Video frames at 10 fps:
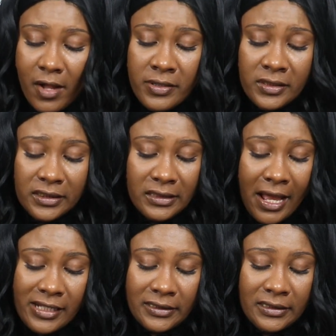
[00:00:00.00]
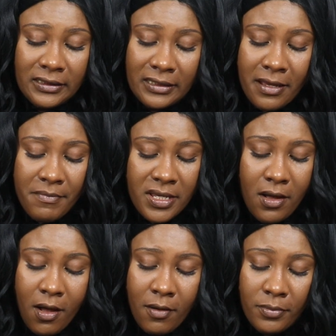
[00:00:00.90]
You just gotta sit there and be
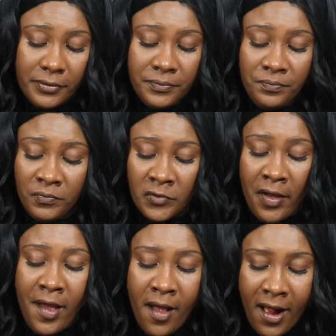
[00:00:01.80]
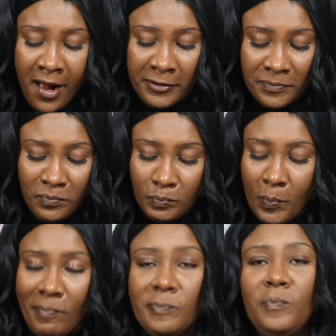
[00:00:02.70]
humble. I
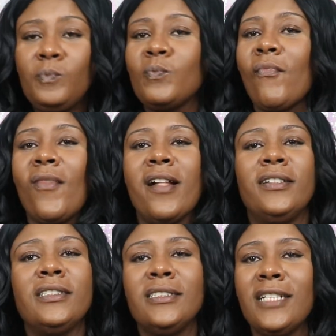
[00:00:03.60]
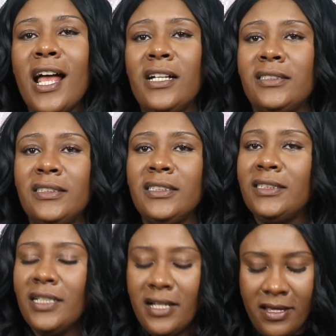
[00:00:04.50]
just gotta
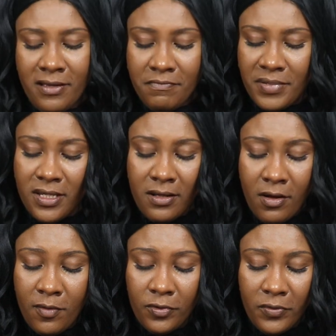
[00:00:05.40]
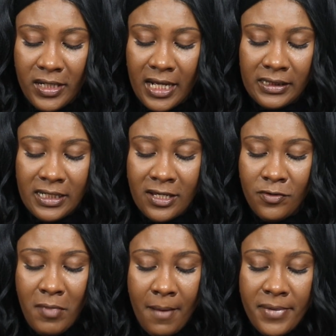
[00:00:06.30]
sit there and be humble. When I tell
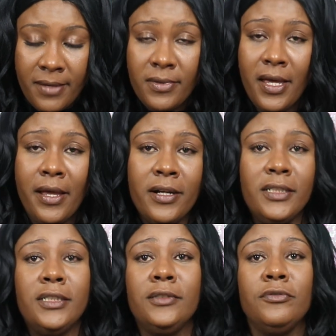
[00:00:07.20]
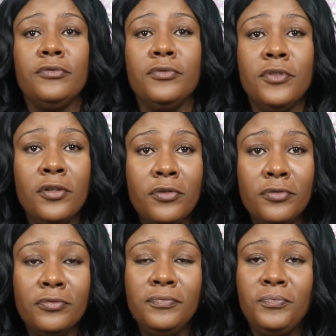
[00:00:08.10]
you my baby hair done
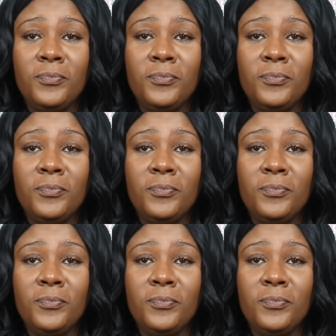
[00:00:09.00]
grew.